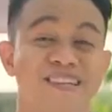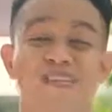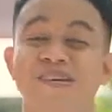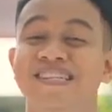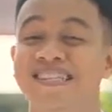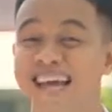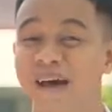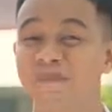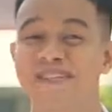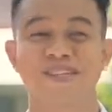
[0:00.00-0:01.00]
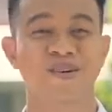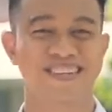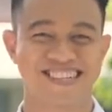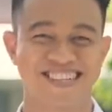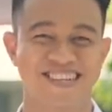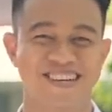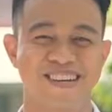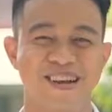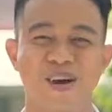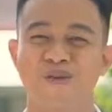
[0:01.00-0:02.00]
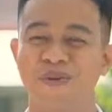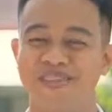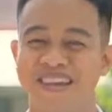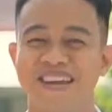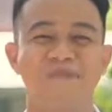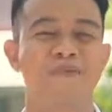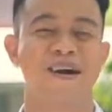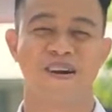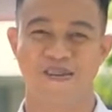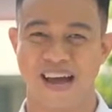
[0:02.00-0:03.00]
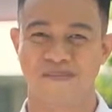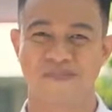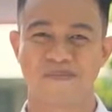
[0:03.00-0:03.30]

to establish cohesion within a paragraph.